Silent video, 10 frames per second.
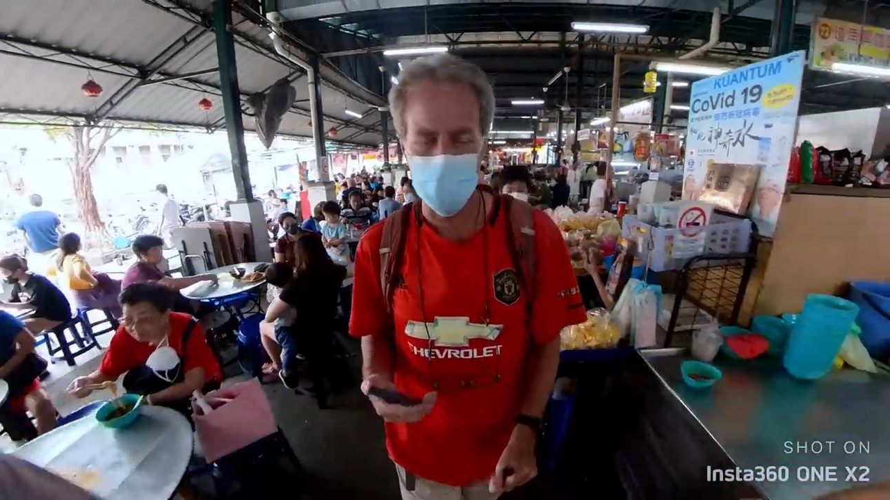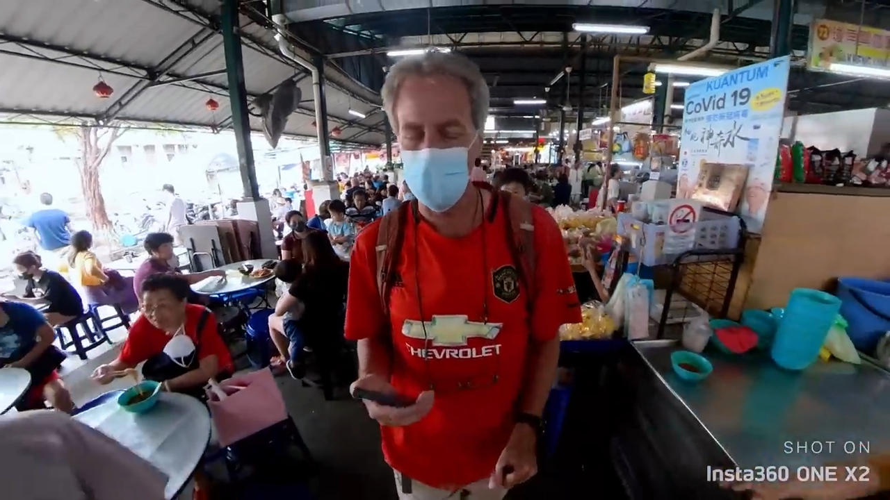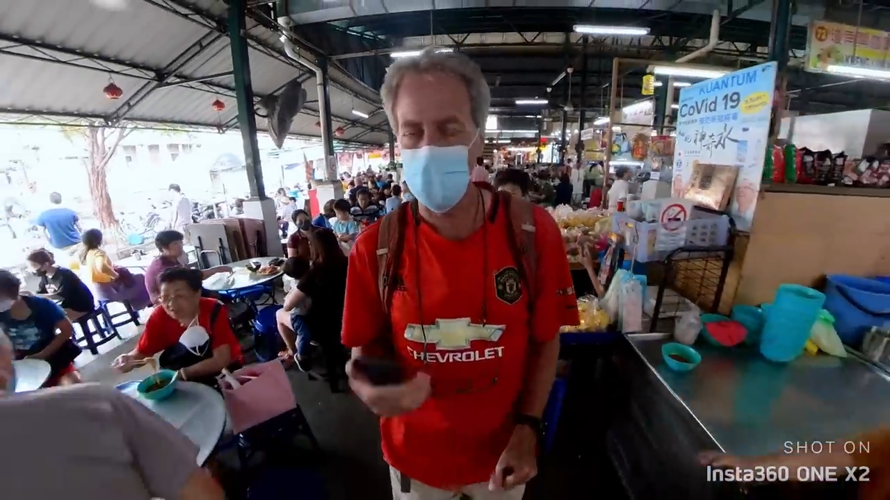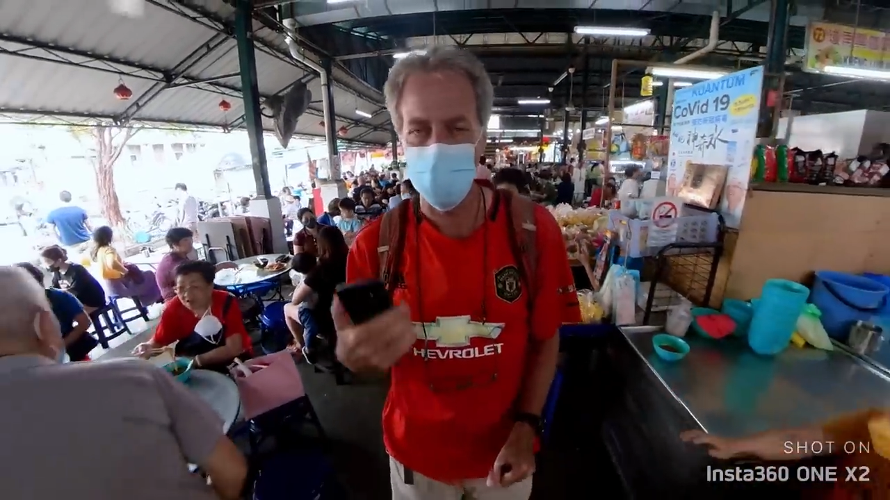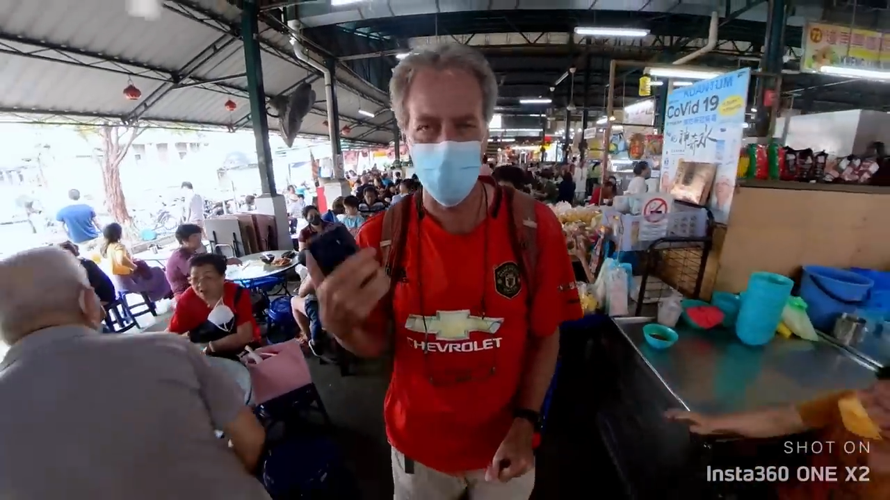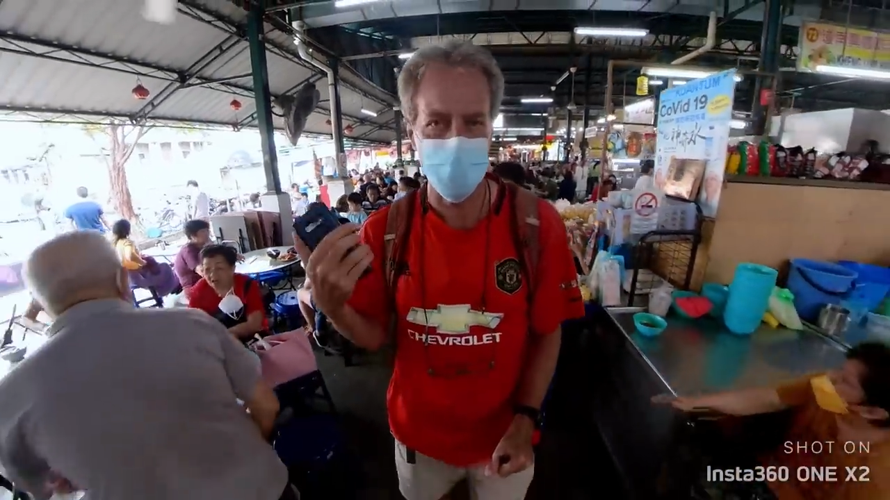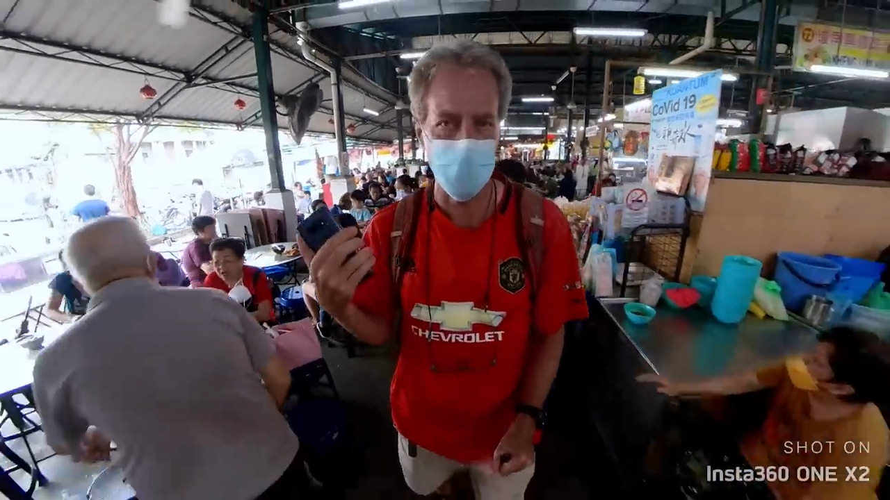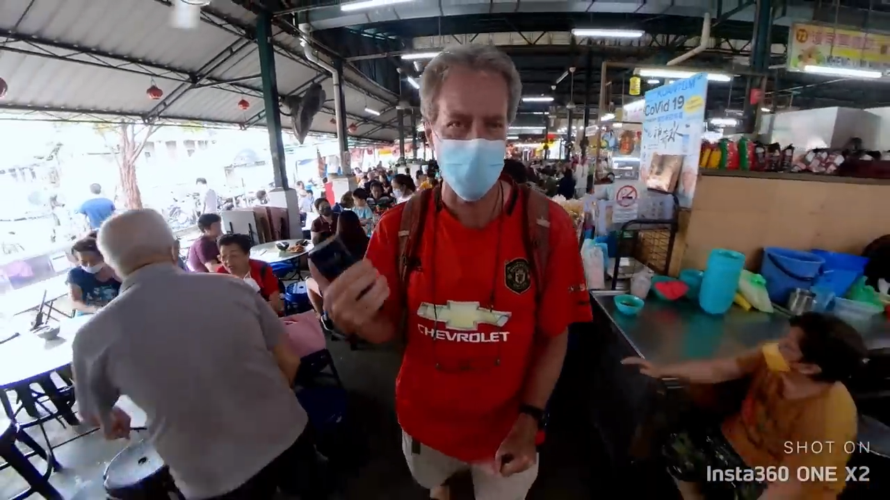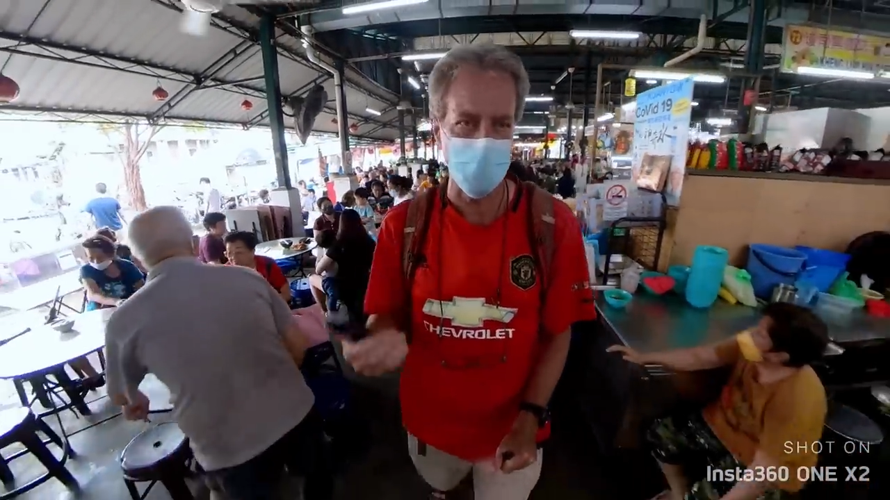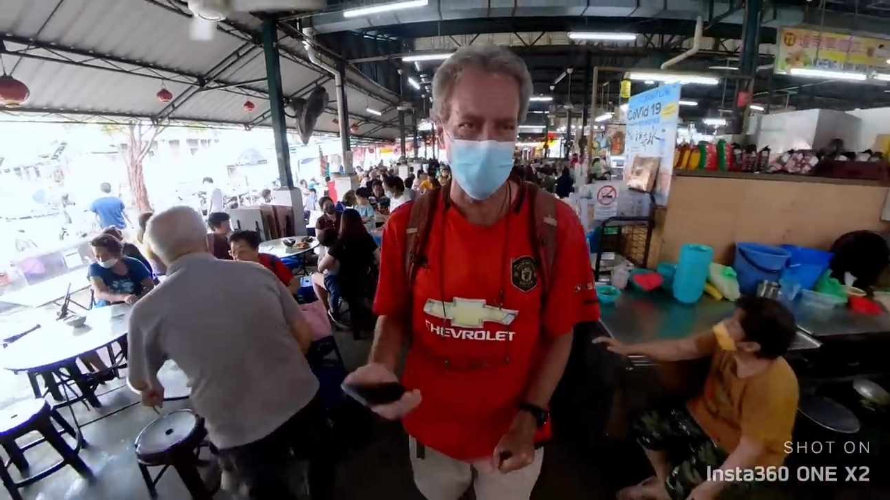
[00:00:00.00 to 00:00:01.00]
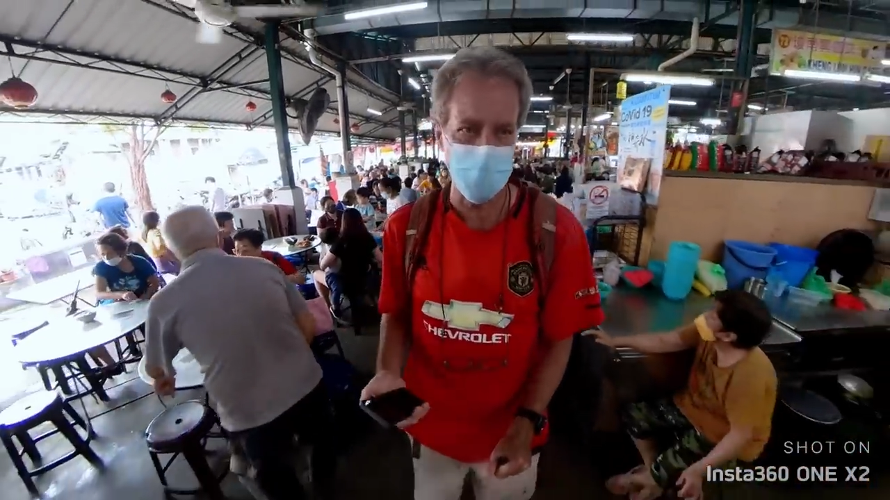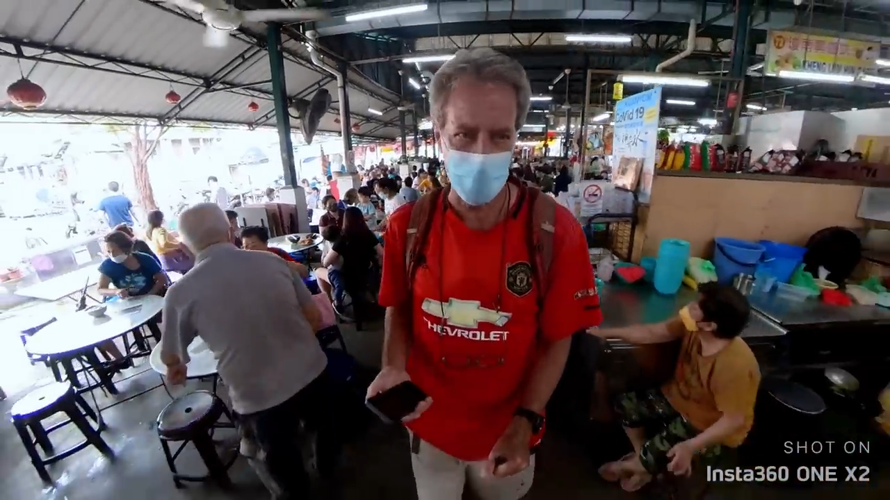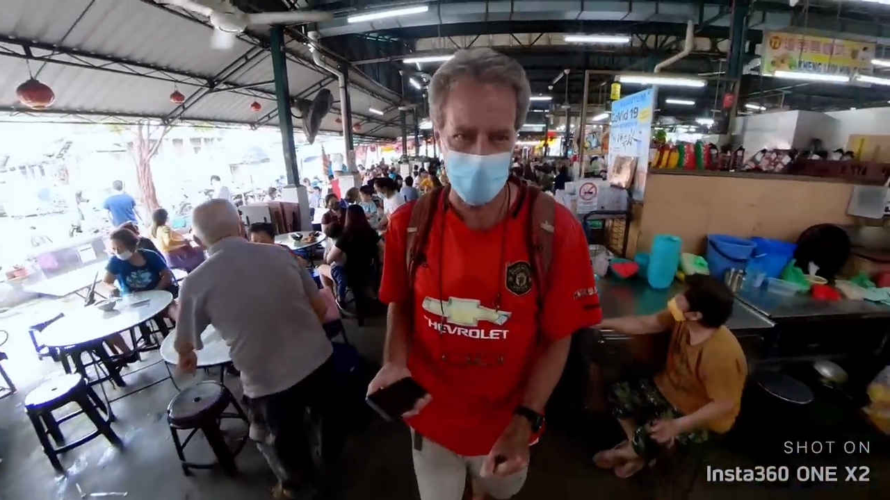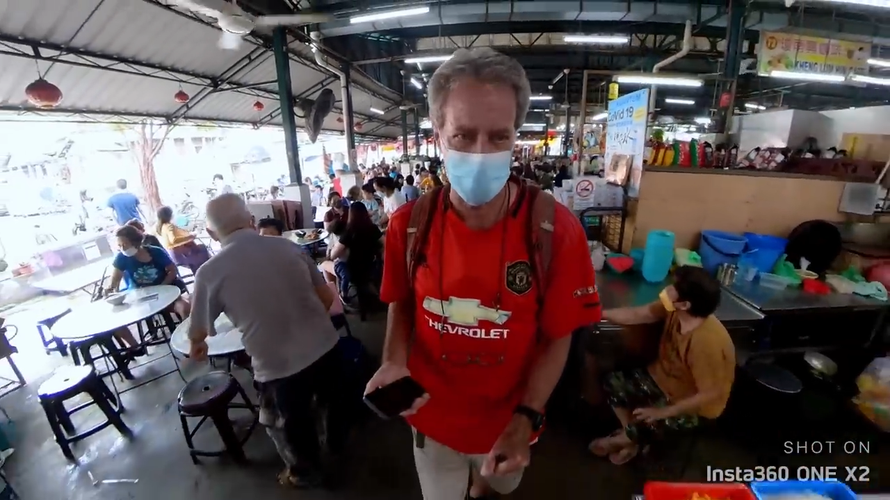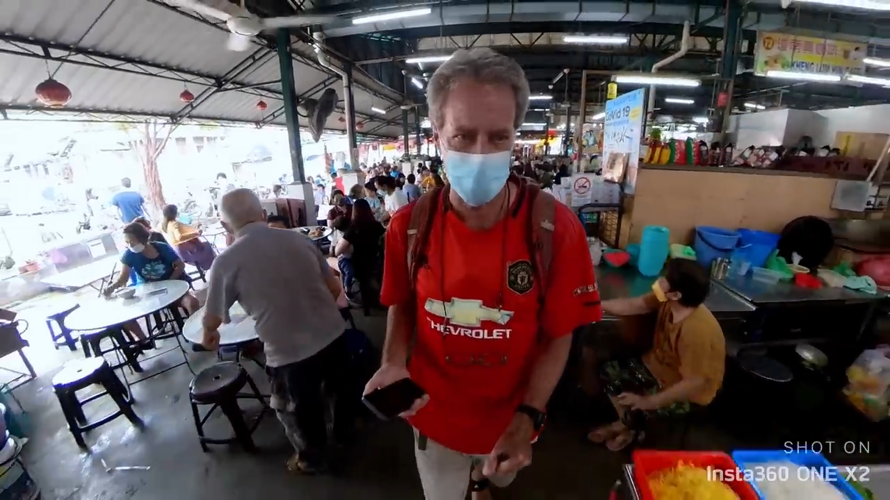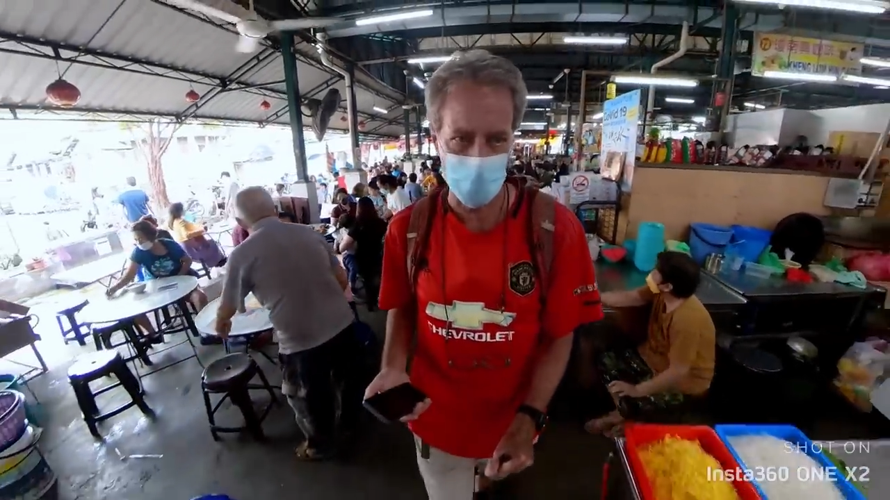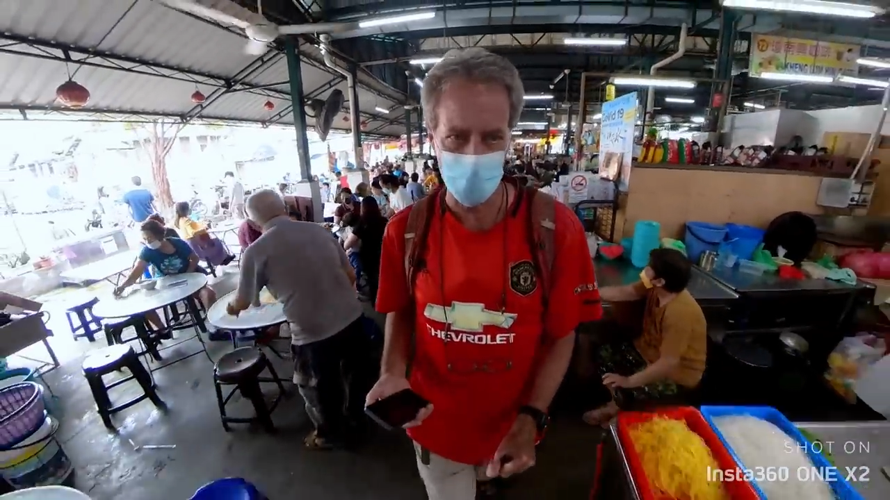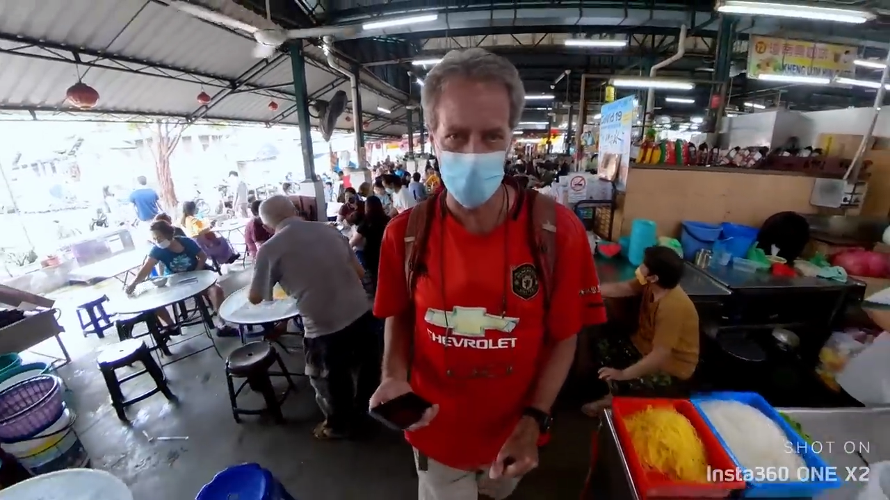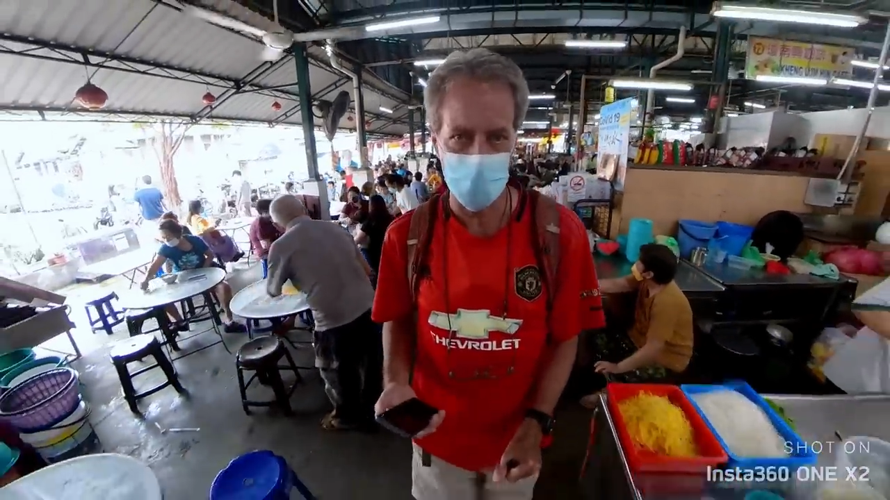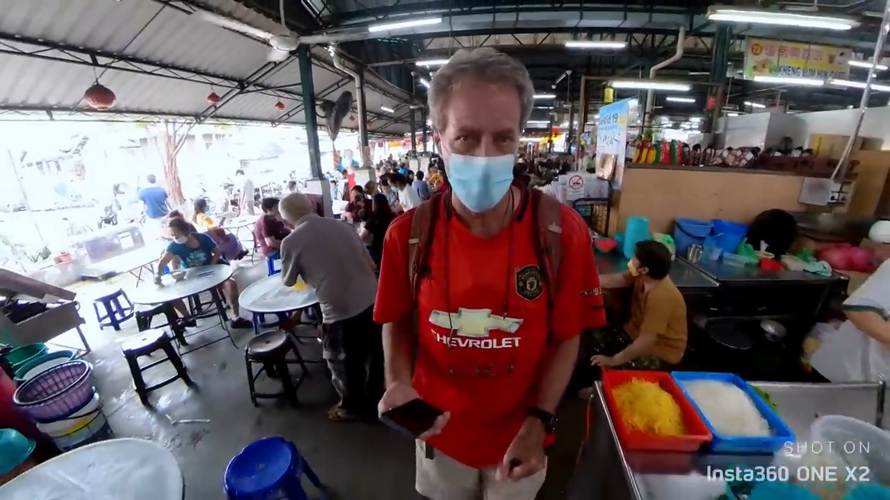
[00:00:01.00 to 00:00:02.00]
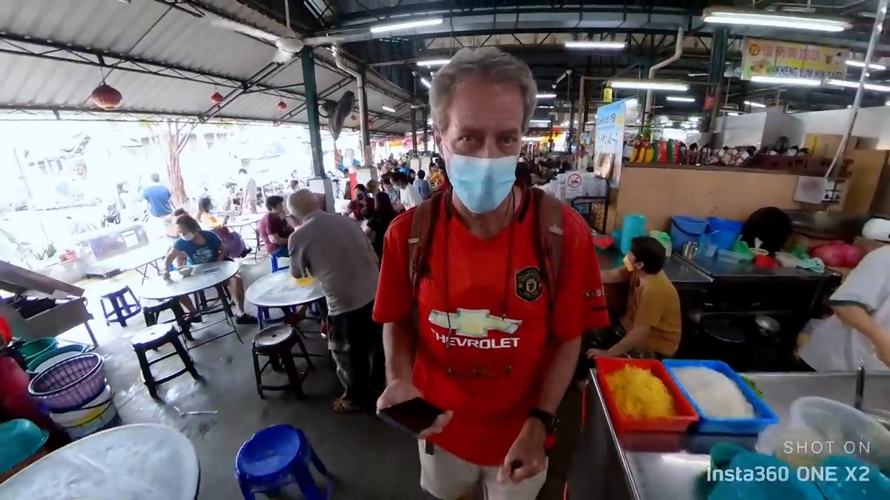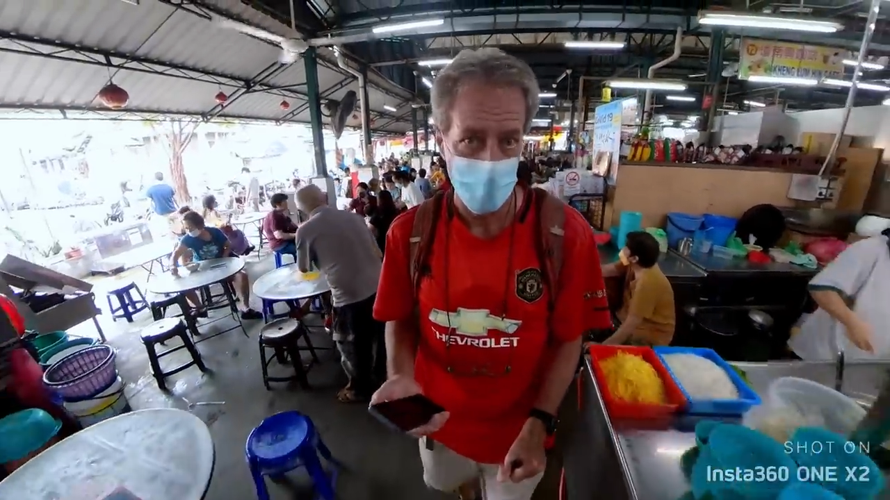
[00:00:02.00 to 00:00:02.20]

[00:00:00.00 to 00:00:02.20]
I just went up to a table to ask someone